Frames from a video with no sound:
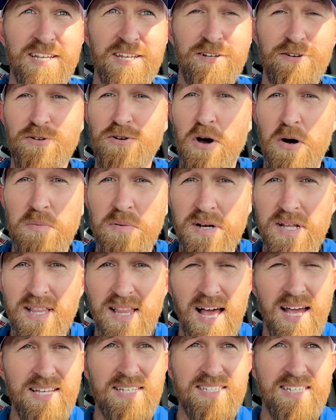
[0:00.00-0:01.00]
Nobody
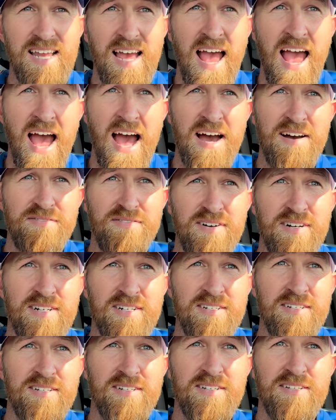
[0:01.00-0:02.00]
likes to have
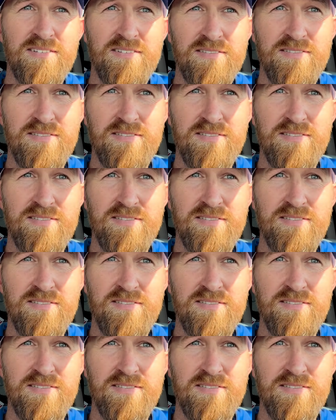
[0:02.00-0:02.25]
a